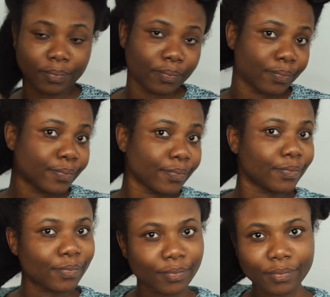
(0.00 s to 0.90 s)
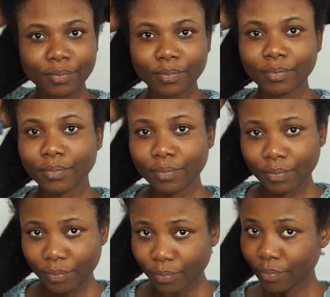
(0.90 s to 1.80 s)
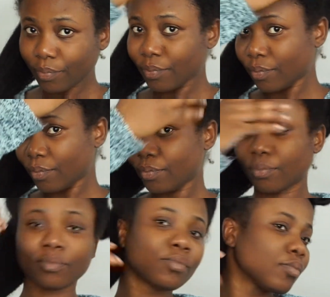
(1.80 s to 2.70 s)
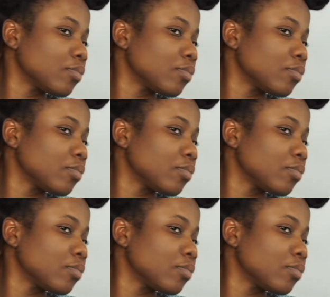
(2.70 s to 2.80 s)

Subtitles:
(no one is talking)